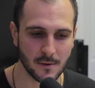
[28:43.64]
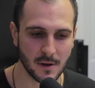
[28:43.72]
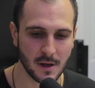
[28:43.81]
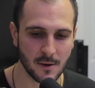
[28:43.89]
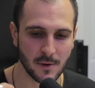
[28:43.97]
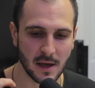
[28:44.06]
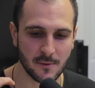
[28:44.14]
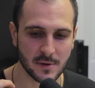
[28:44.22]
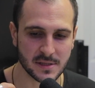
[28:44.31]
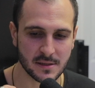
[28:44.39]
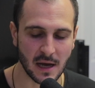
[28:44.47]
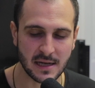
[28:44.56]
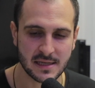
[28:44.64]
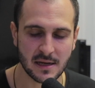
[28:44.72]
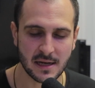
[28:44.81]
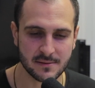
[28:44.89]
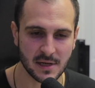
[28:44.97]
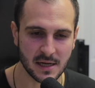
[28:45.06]

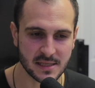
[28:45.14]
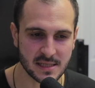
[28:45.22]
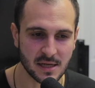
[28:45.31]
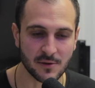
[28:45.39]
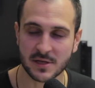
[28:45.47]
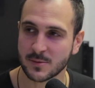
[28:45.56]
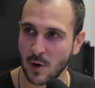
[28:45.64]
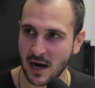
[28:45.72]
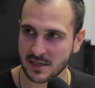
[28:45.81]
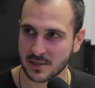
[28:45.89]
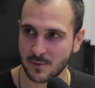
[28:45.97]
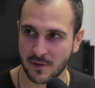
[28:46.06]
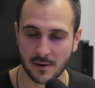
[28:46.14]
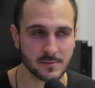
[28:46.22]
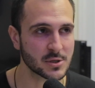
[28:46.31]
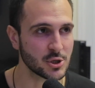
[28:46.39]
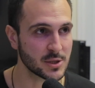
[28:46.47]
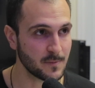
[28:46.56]
did a stillness practice with them.
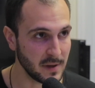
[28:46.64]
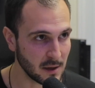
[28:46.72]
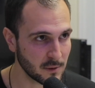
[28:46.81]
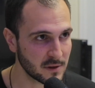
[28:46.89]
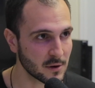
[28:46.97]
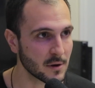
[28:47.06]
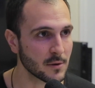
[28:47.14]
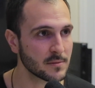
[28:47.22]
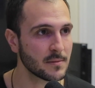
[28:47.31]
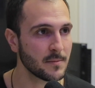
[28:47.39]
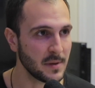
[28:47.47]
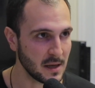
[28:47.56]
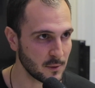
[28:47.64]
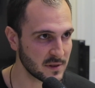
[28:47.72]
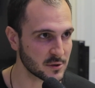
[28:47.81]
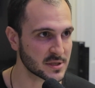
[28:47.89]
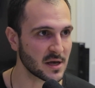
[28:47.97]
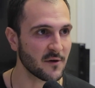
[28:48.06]
So just being with
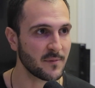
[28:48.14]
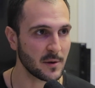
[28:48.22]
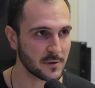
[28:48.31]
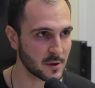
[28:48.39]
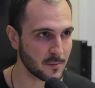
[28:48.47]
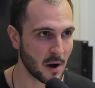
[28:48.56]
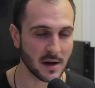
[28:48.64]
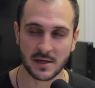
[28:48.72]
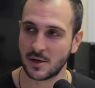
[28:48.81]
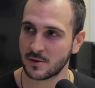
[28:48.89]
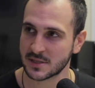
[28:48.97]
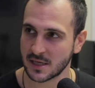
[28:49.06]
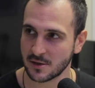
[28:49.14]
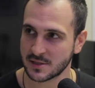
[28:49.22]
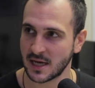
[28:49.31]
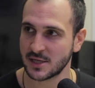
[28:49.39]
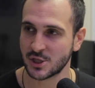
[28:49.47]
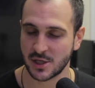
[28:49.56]
yourself, being with your body, noticing your
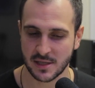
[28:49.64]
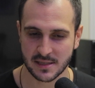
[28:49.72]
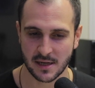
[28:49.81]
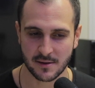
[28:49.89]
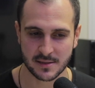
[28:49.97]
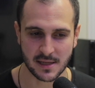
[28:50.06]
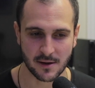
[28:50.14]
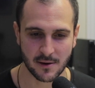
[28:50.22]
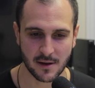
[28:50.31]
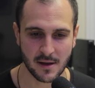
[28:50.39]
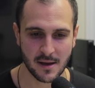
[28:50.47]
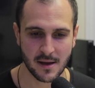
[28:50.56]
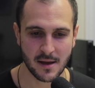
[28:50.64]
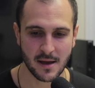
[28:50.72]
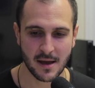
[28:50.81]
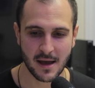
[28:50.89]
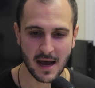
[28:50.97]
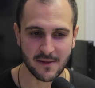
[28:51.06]
tension, et cetera, et cetera.
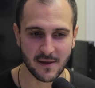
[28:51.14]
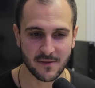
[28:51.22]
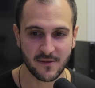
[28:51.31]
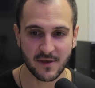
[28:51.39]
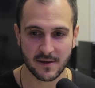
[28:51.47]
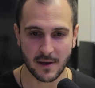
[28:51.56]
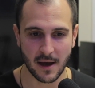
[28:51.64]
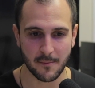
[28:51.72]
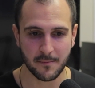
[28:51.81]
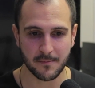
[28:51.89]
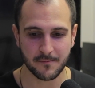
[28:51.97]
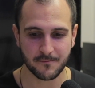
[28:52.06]
And then